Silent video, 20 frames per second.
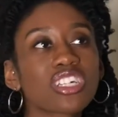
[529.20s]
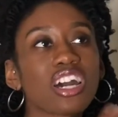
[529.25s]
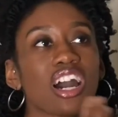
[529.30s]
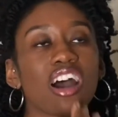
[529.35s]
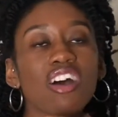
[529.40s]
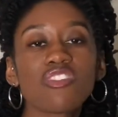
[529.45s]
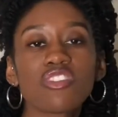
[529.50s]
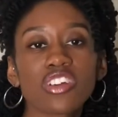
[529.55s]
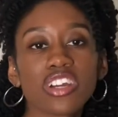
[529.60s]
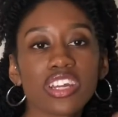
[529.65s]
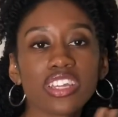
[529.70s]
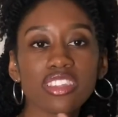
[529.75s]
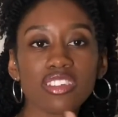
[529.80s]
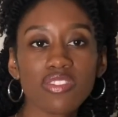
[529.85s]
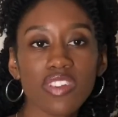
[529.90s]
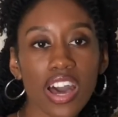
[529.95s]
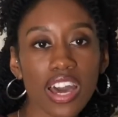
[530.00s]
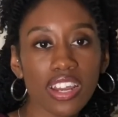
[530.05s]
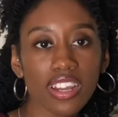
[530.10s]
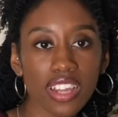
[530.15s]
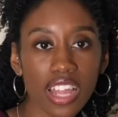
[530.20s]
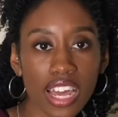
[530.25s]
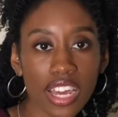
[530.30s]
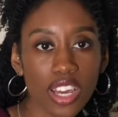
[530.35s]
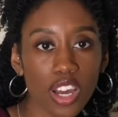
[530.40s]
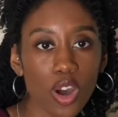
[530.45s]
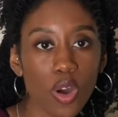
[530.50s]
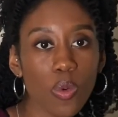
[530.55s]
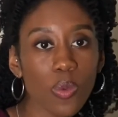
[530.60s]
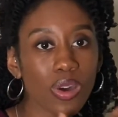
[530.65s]
covering the
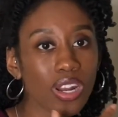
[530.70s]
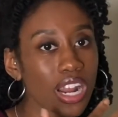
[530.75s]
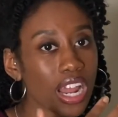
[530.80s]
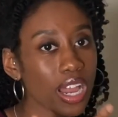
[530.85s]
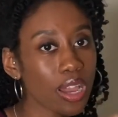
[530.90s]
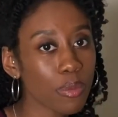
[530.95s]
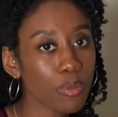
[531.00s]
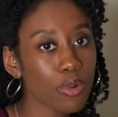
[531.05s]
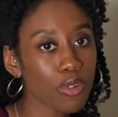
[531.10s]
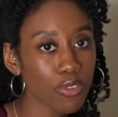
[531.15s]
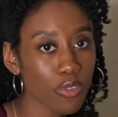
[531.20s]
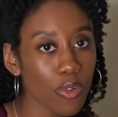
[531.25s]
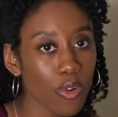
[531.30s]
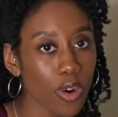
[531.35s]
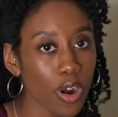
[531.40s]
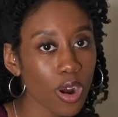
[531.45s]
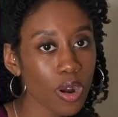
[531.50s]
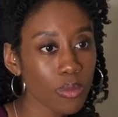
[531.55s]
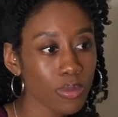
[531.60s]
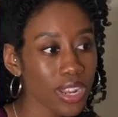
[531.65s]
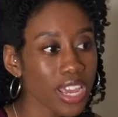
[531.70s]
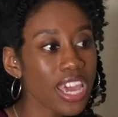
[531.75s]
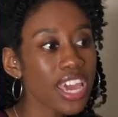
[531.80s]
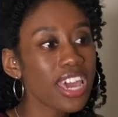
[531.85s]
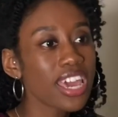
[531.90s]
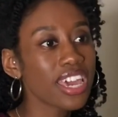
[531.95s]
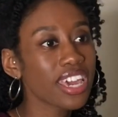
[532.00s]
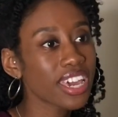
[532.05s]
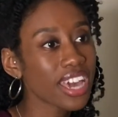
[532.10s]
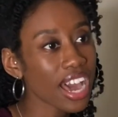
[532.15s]
vitiligo when I performed,
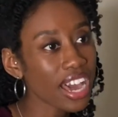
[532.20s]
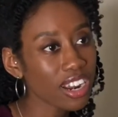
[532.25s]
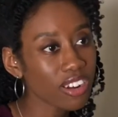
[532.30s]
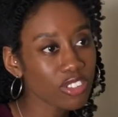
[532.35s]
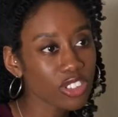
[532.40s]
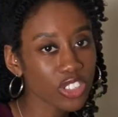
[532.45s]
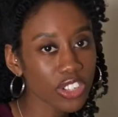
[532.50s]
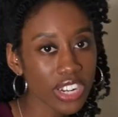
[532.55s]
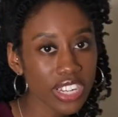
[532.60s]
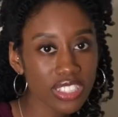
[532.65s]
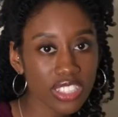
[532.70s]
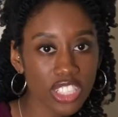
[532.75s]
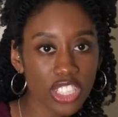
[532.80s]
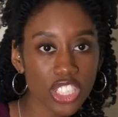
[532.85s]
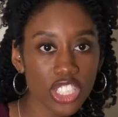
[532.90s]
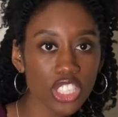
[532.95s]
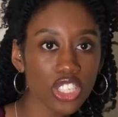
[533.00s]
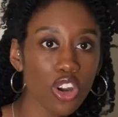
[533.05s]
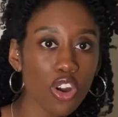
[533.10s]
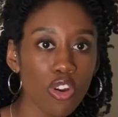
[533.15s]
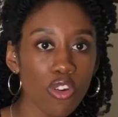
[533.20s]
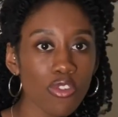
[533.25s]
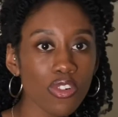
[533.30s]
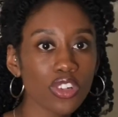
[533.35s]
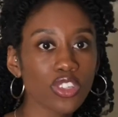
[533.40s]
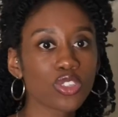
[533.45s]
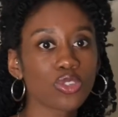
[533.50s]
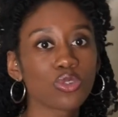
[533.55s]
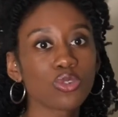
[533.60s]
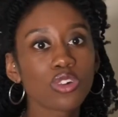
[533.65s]
it kind of transitioned over
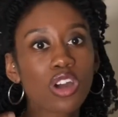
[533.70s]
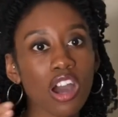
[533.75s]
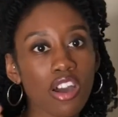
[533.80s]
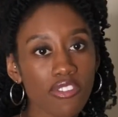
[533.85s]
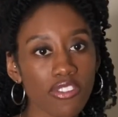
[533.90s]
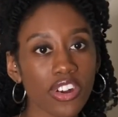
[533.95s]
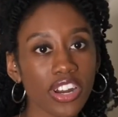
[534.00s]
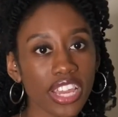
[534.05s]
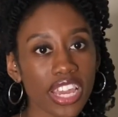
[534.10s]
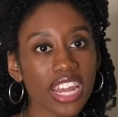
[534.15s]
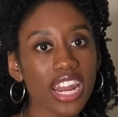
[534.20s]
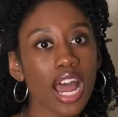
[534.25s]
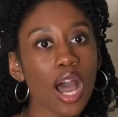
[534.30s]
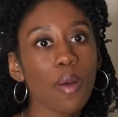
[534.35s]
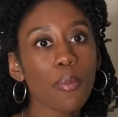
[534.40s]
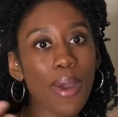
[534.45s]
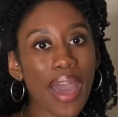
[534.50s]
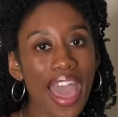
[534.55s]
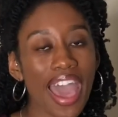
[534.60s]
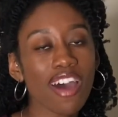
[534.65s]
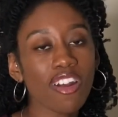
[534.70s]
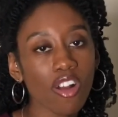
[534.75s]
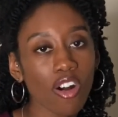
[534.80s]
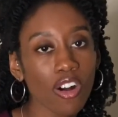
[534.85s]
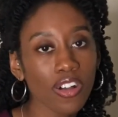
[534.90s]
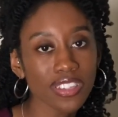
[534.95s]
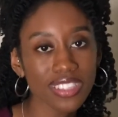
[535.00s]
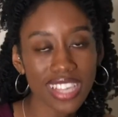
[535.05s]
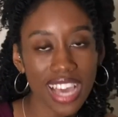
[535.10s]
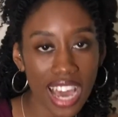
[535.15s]
to covering it up at
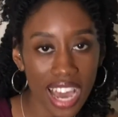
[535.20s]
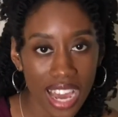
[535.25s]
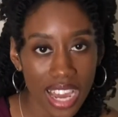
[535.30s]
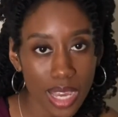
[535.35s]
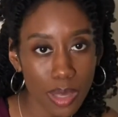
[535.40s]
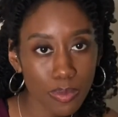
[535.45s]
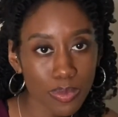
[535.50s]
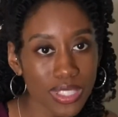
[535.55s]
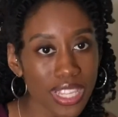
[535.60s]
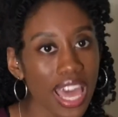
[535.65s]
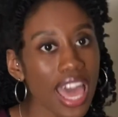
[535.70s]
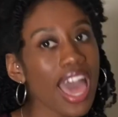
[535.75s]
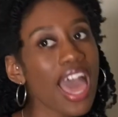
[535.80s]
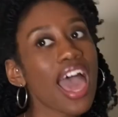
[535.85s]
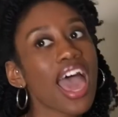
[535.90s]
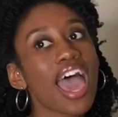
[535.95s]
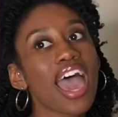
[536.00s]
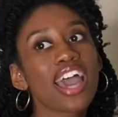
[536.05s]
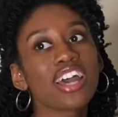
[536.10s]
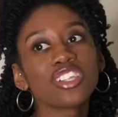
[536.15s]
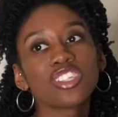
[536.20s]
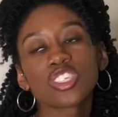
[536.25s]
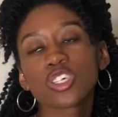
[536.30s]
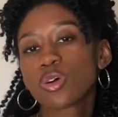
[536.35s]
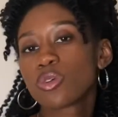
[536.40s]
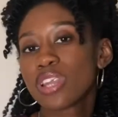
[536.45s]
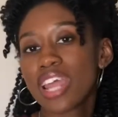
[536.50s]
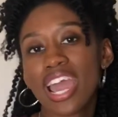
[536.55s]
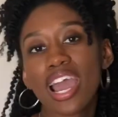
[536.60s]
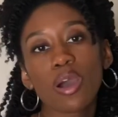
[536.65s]
all times. And
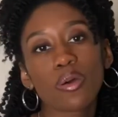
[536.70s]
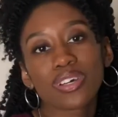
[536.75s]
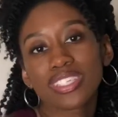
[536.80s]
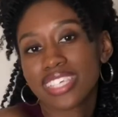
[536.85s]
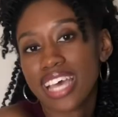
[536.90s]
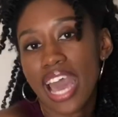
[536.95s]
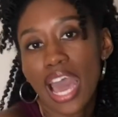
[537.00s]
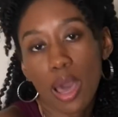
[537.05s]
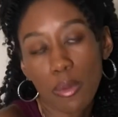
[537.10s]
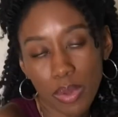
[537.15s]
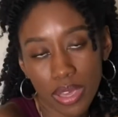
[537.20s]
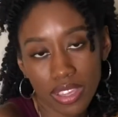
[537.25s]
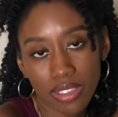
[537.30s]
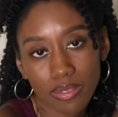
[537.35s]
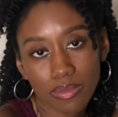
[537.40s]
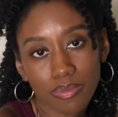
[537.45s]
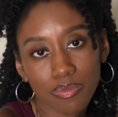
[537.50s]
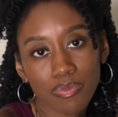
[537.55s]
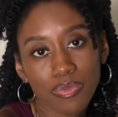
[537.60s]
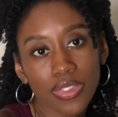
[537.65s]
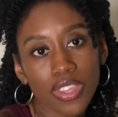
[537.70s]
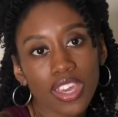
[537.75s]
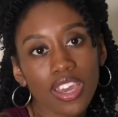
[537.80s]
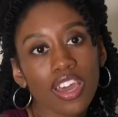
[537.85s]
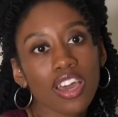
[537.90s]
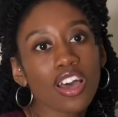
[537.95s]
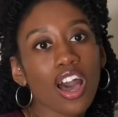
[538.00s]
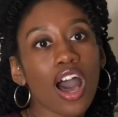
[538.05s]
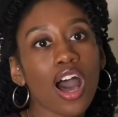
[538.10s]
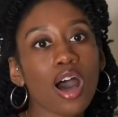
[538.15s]
so now it's habit.
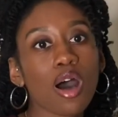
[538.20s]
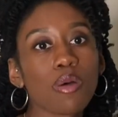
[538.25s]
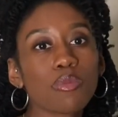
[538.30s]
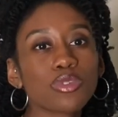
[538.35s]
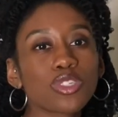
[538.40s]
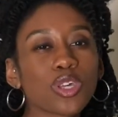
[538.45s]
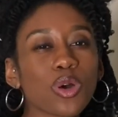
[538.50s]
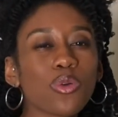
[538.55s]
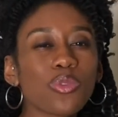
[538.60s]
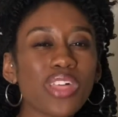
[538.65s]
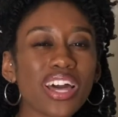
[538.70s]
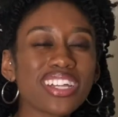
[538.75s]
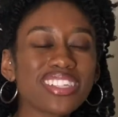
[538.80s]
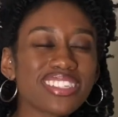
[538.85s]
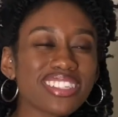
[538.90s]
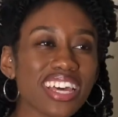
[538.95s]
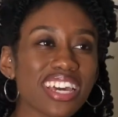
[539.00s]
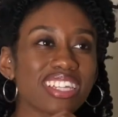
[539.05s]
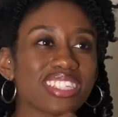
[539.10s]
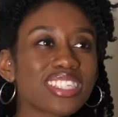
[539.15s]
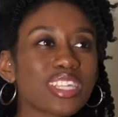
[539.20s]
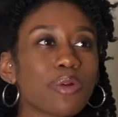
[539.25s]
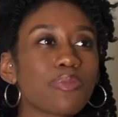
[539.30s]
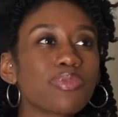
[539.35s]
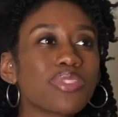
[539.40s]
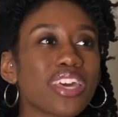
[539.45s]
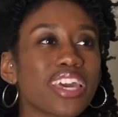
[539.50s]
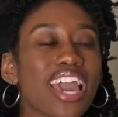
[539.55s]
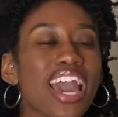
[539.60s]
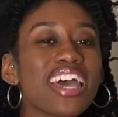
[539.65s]
So that's like
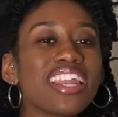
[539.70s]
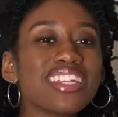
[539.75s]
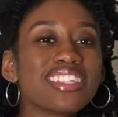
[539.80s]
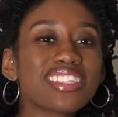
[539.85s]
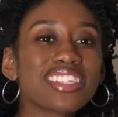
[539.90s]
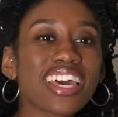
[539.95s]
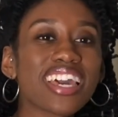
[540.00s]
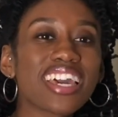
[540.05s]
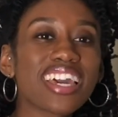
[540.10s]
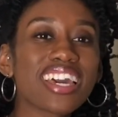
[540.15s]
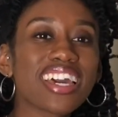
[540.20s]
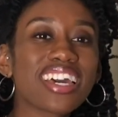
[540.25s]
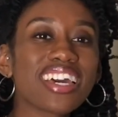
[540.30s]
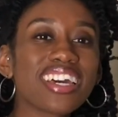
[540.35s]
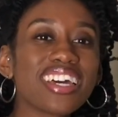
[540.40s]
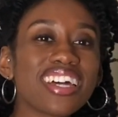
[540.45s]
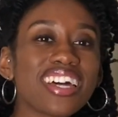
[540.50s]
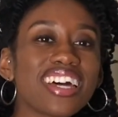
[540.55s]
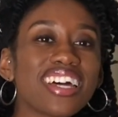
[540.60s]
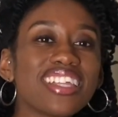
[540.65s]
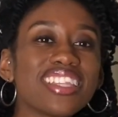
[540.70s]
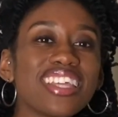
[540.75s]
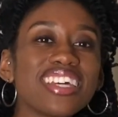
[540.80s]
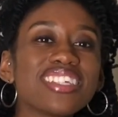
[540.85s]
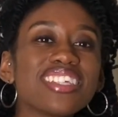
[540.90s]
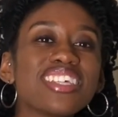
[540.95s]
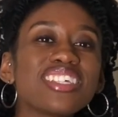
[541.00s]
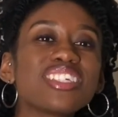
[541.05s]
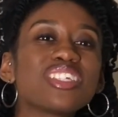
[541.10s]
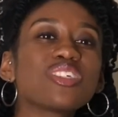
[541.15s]
something, and it's like,
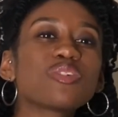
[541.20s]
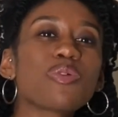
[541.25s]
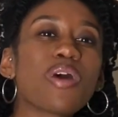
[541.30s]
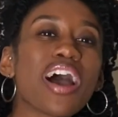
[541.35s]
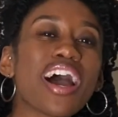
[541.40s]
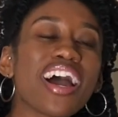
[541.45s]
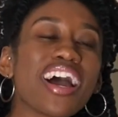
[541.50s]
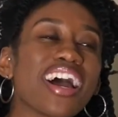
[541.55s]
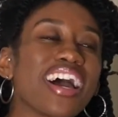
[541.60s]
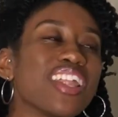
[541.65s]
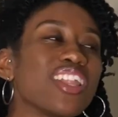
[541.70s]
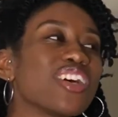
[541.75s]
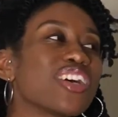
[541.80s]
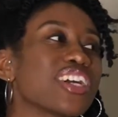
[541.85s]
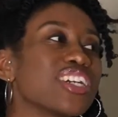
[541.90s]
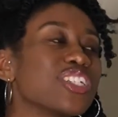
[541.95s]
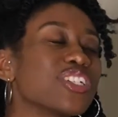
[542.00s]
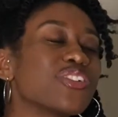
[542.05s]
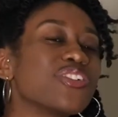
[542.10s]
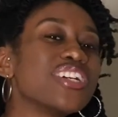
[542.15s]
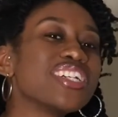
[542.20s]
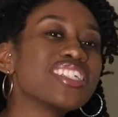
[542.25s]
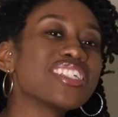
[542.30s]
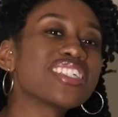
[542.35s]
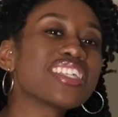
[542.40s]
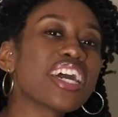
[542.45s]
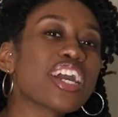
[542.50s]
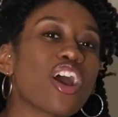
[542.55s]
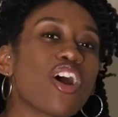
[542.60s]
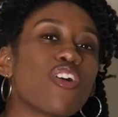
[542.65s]
this is why I look at degrees as
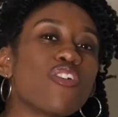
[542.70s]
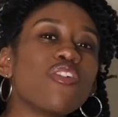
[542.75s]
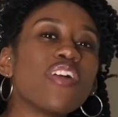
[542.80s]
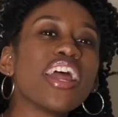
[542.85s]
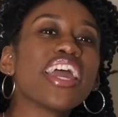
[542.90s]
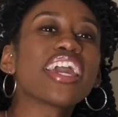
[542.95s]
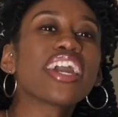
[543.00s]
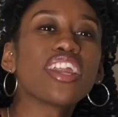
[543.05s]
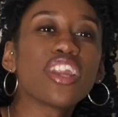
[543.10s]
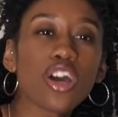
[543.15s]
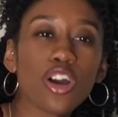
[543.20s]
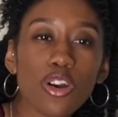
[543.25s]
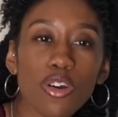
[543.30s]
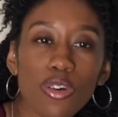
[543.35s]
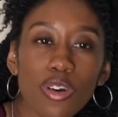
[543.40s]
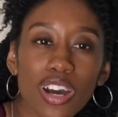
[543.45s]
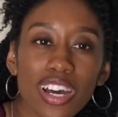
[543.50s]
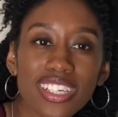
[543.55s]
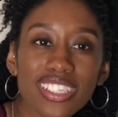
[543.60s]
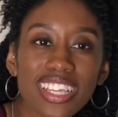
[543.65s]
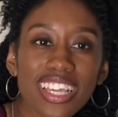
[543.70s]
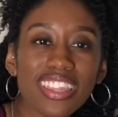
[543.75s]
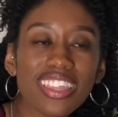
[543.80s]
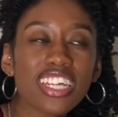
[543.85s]
like oregano, because like